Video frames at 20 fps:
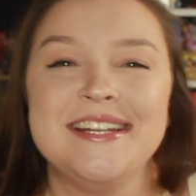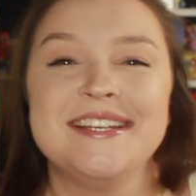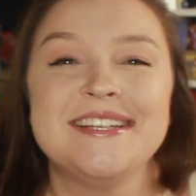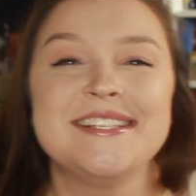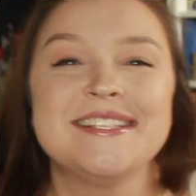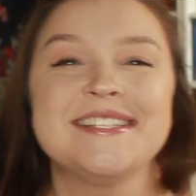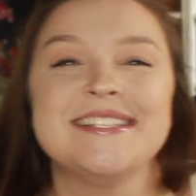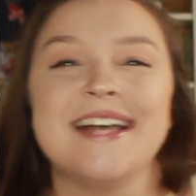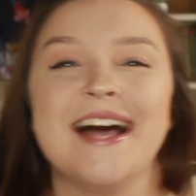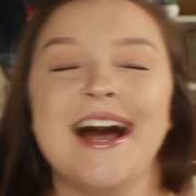it
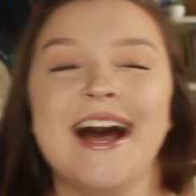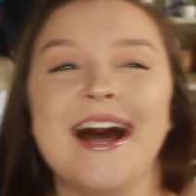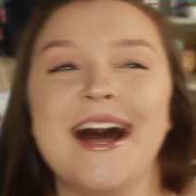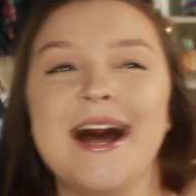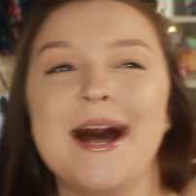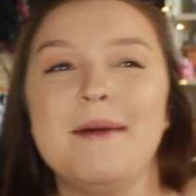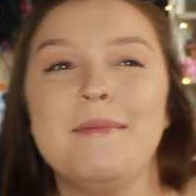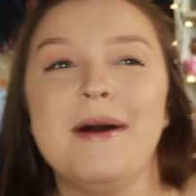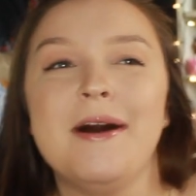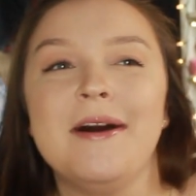is
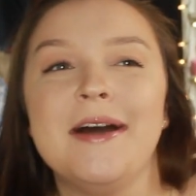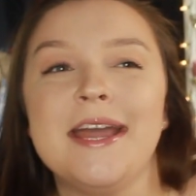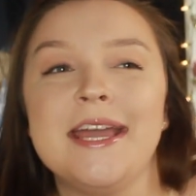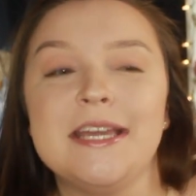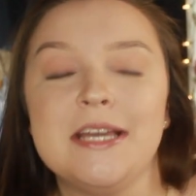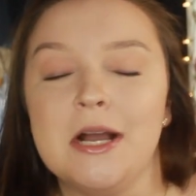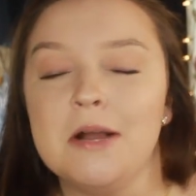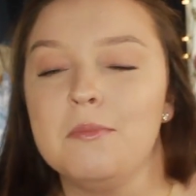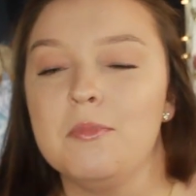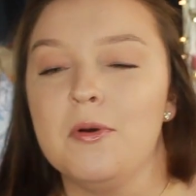about a
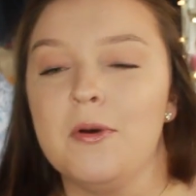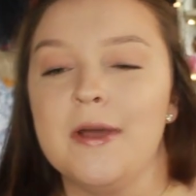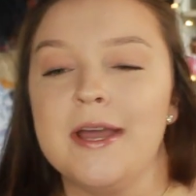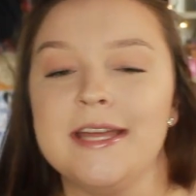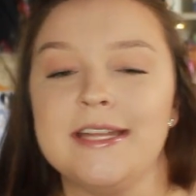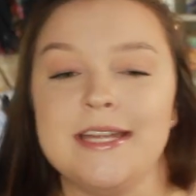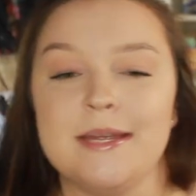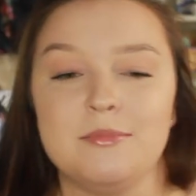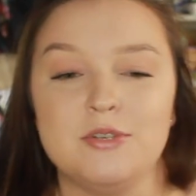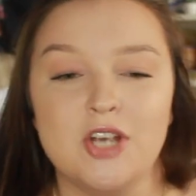young
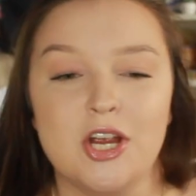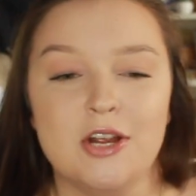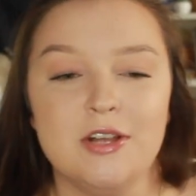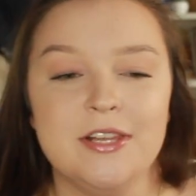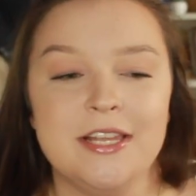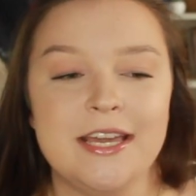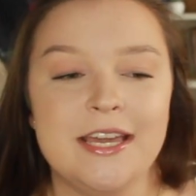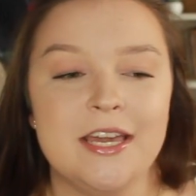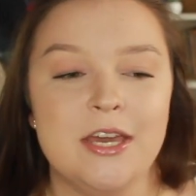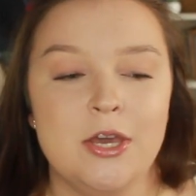boy named
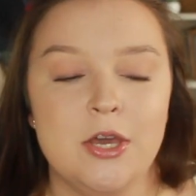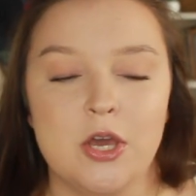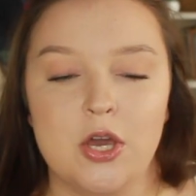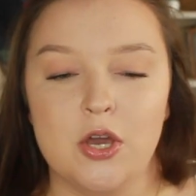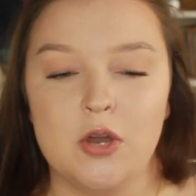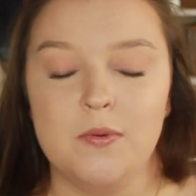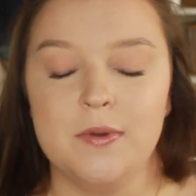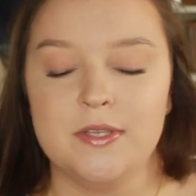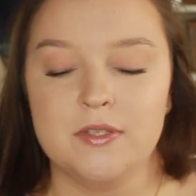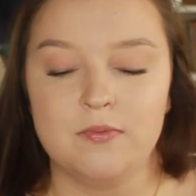Charlie
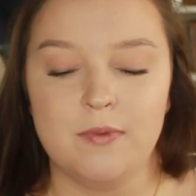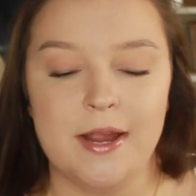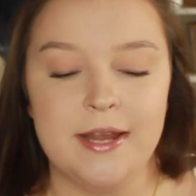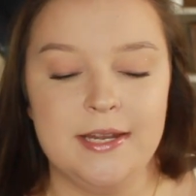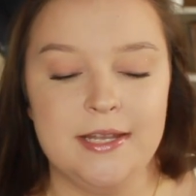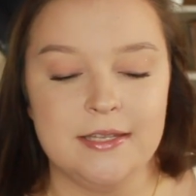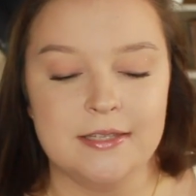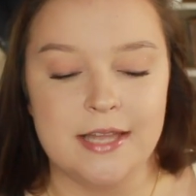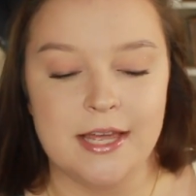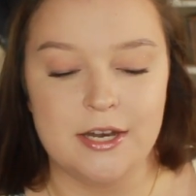who is
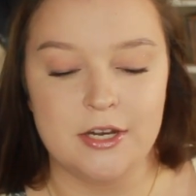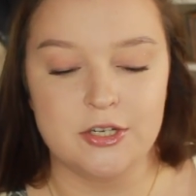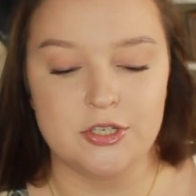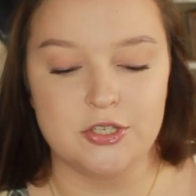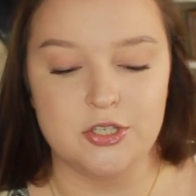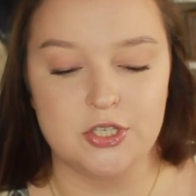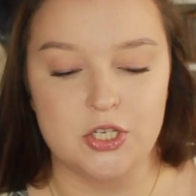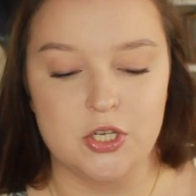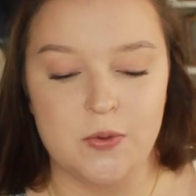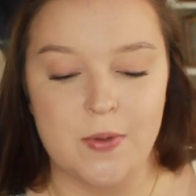writing
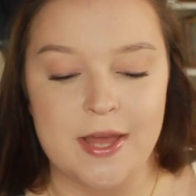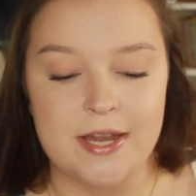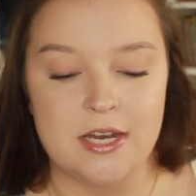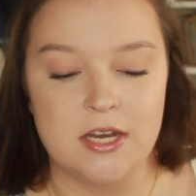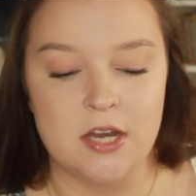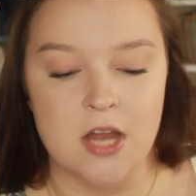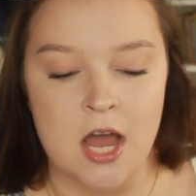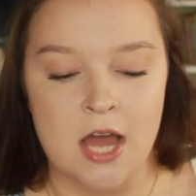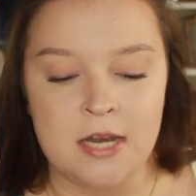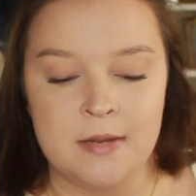letters to an
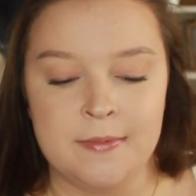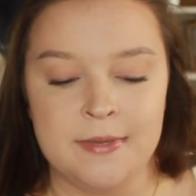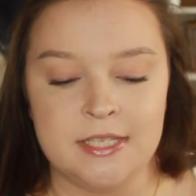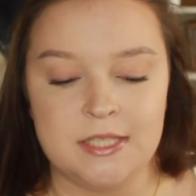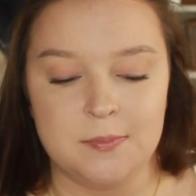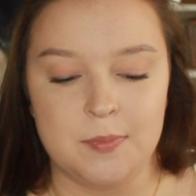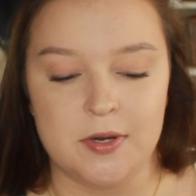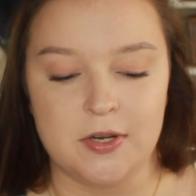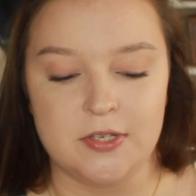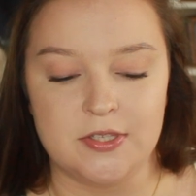
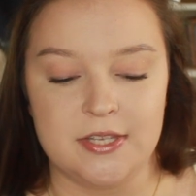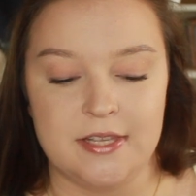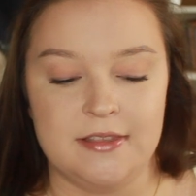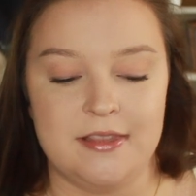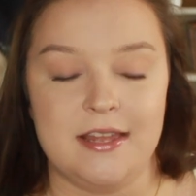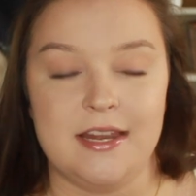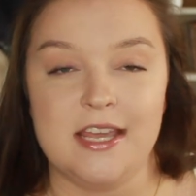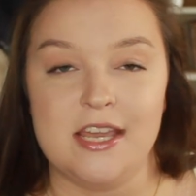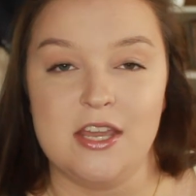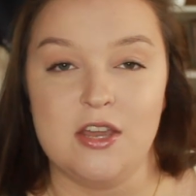anonymous person
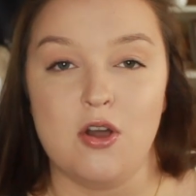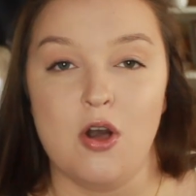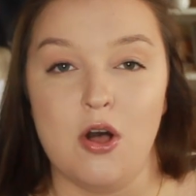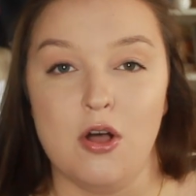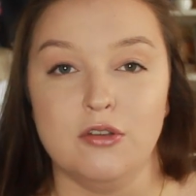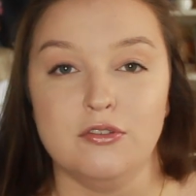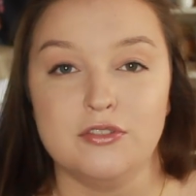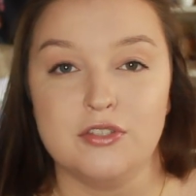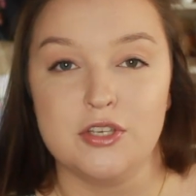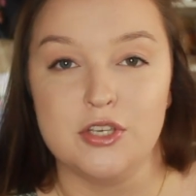that he
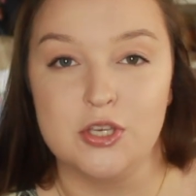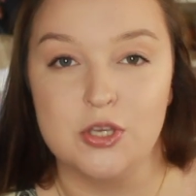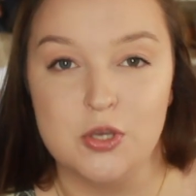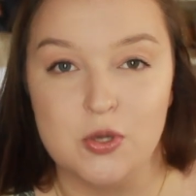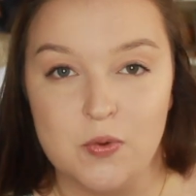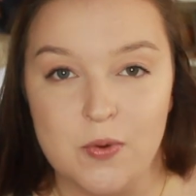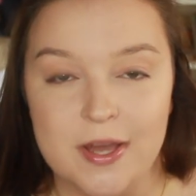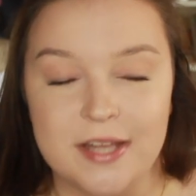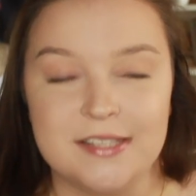calls you.